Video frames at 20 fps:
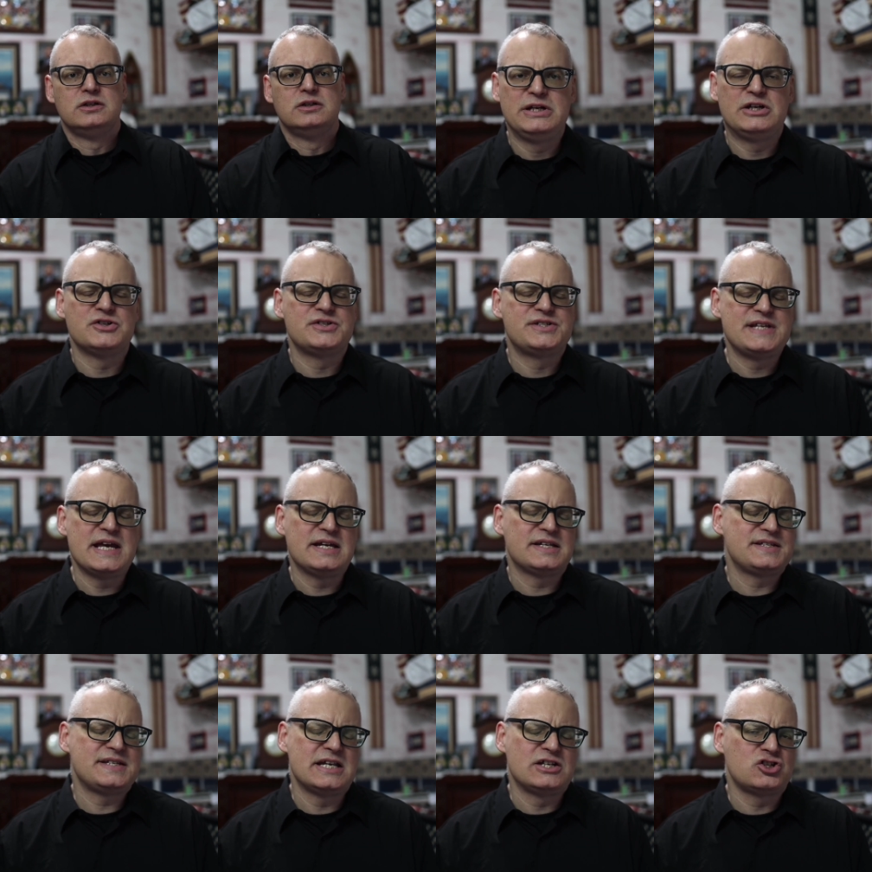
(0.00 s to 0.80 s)
because
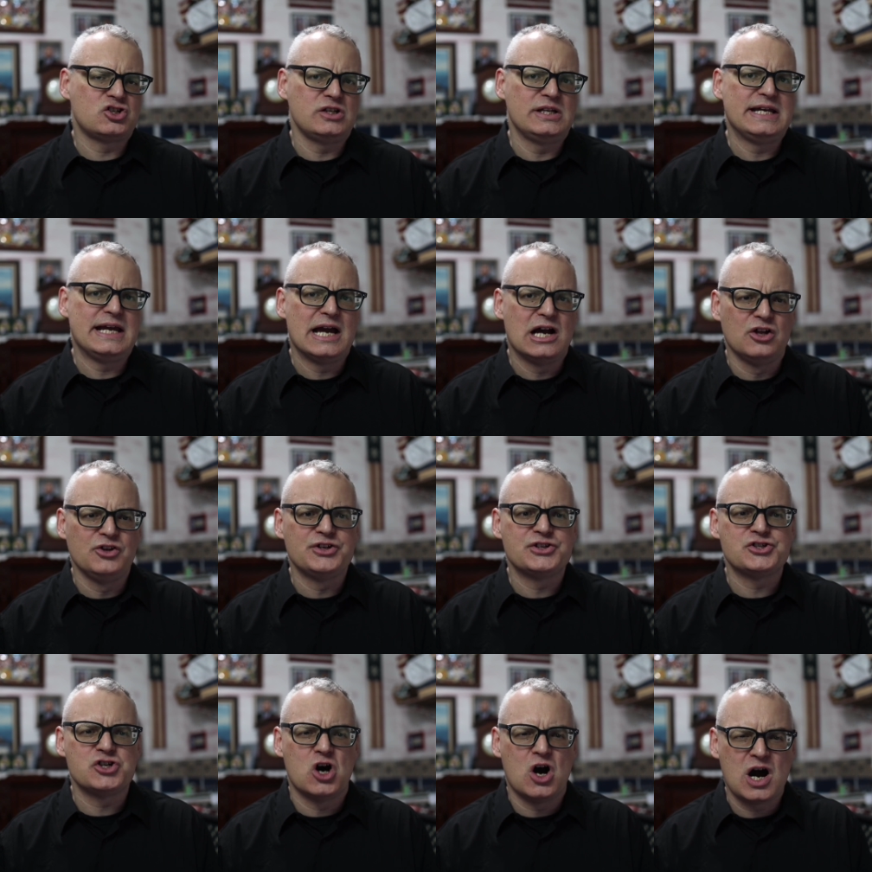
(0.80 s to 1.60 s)
they essentially
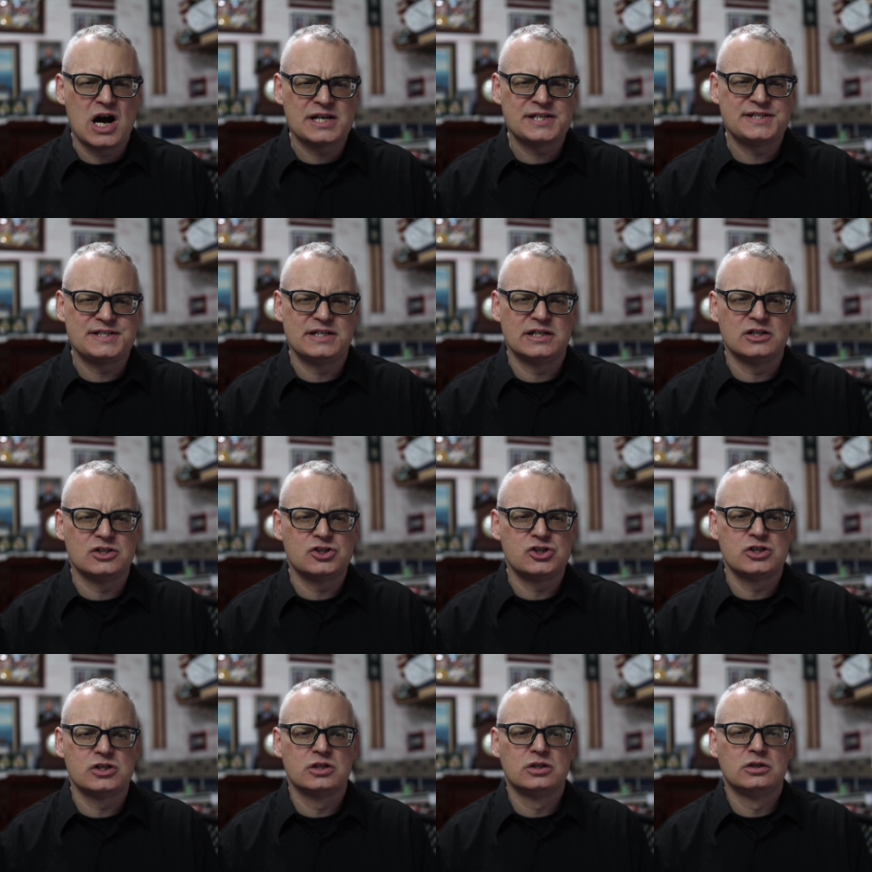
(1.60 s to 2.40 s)
held us
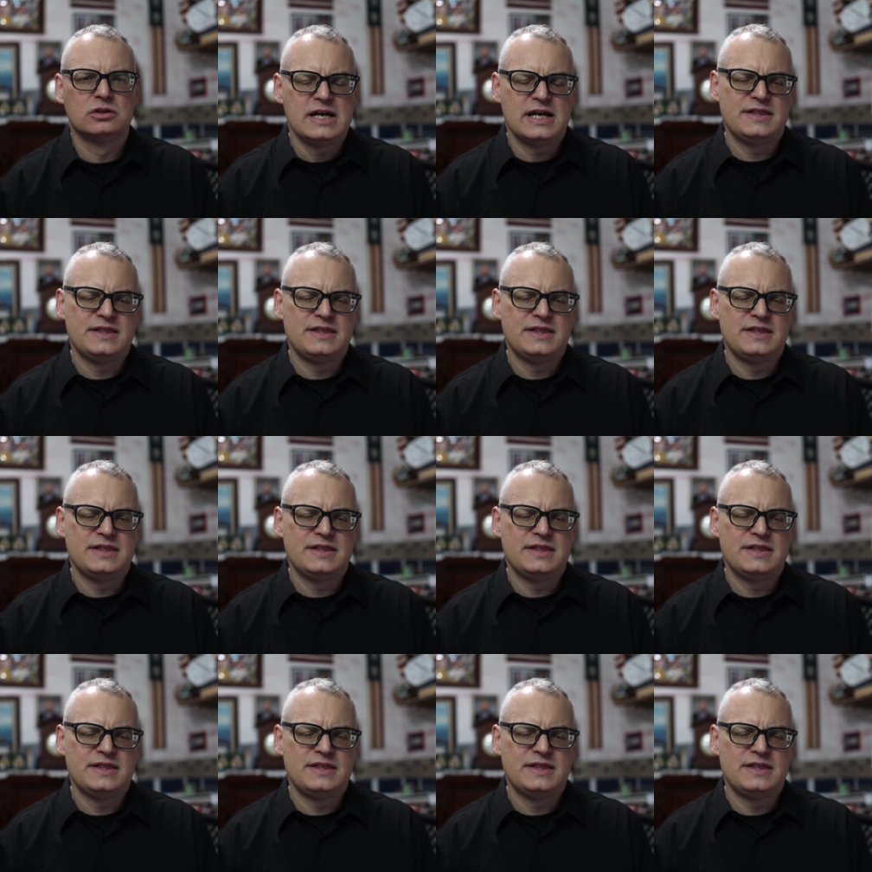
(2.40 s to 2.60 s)
hostage.